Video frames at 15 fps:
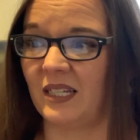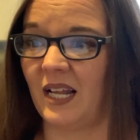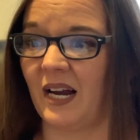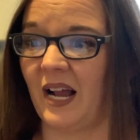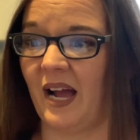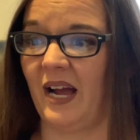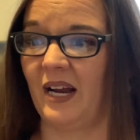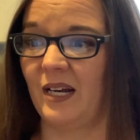that
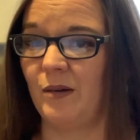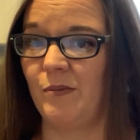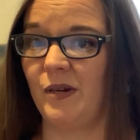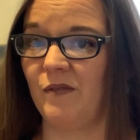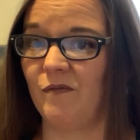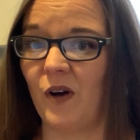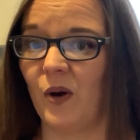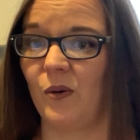I had to be
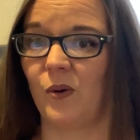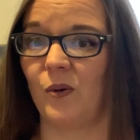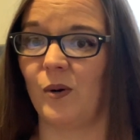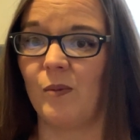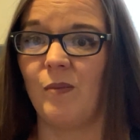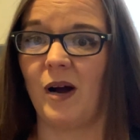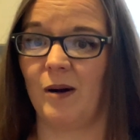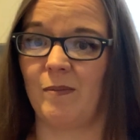vocal
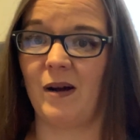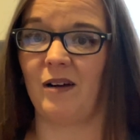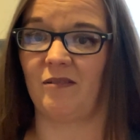about my